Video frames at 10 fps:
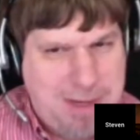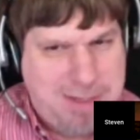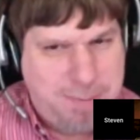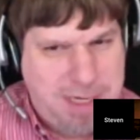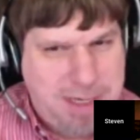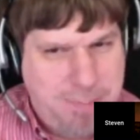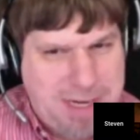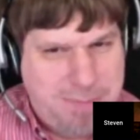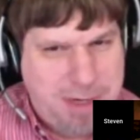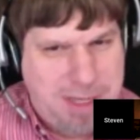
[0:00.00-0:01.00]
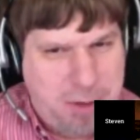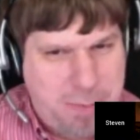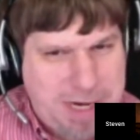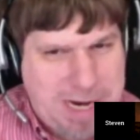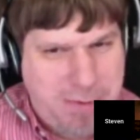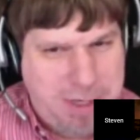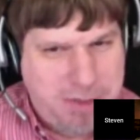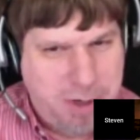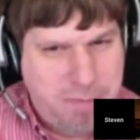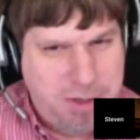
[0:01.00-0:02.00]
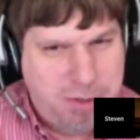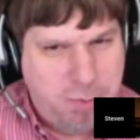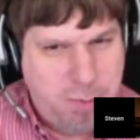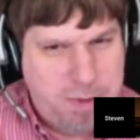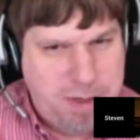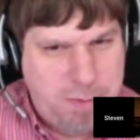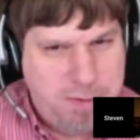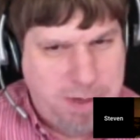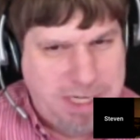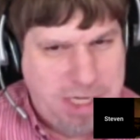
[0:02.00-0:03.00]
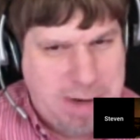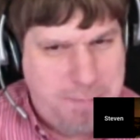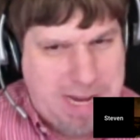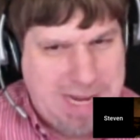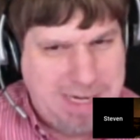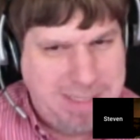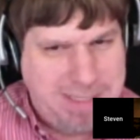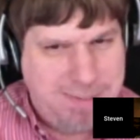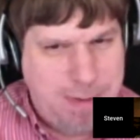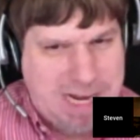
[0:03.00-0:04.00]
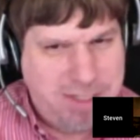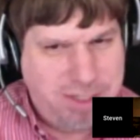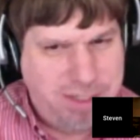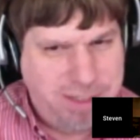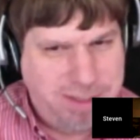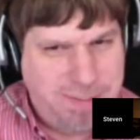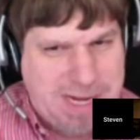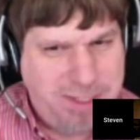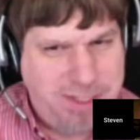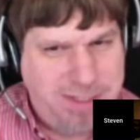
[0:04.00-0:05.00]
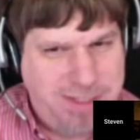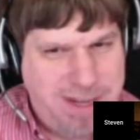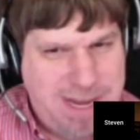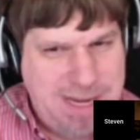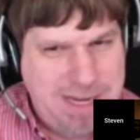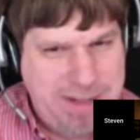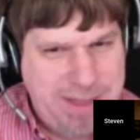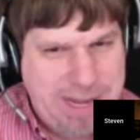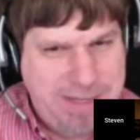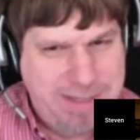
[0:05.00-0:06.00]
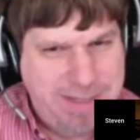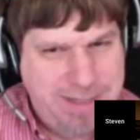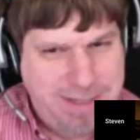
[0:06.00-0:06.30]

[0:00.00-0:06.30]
makes me a little bit angry. So I'm going to swoop in with my jetpack and smash this lion that